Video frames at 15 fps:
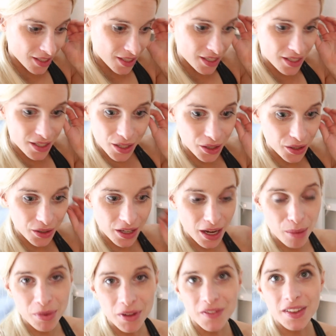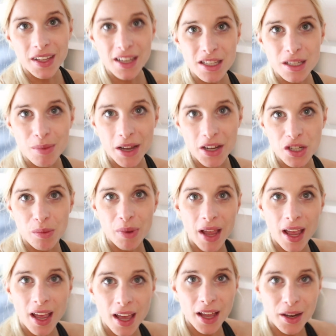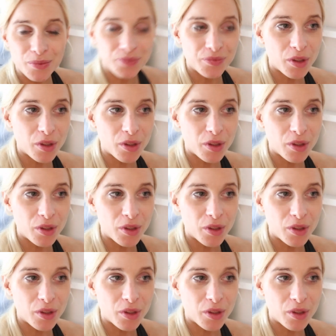So a couple of things about Japan.